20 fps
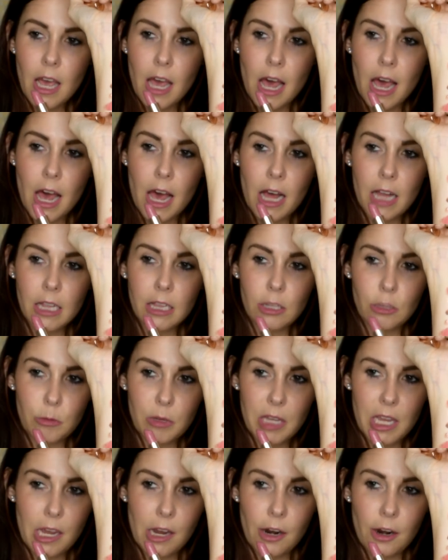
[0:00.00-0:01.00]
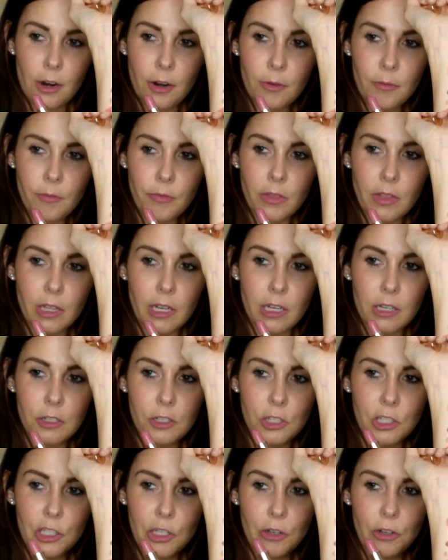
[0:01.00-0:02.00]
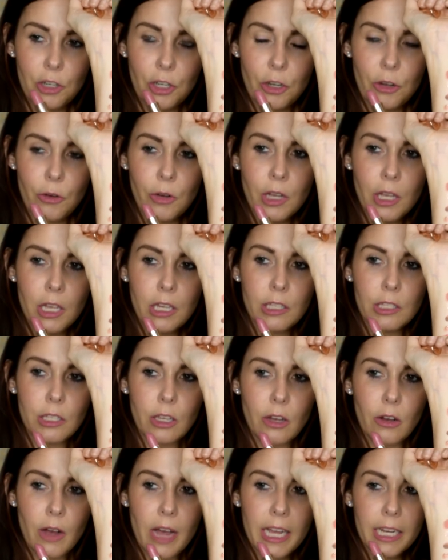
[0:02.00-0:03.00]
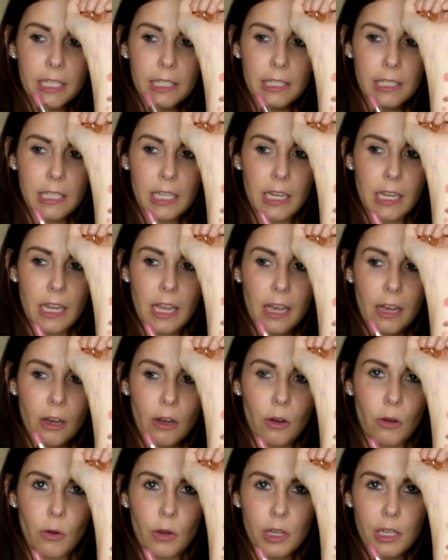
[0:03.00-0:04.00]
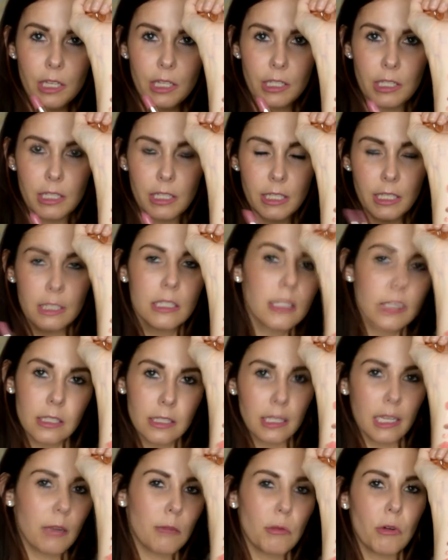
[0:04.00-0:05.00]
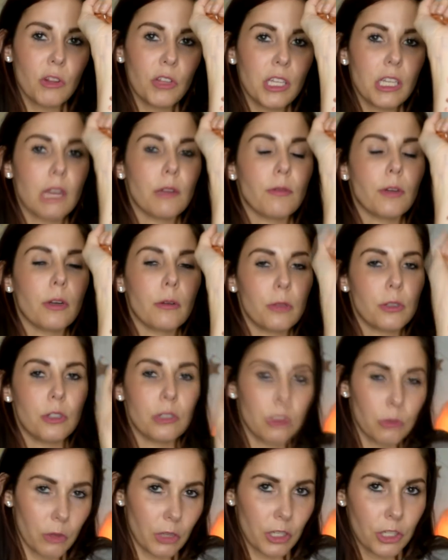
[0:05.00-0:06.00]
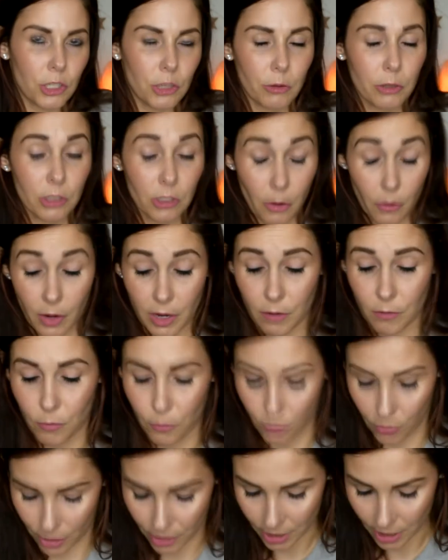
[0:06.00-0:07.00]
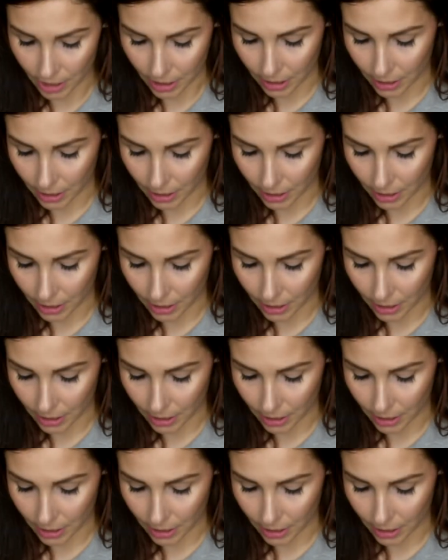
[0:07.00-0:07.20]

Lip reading: Lumiere that I just showed you. So I can see how it's the same, only different, which is what she was going for.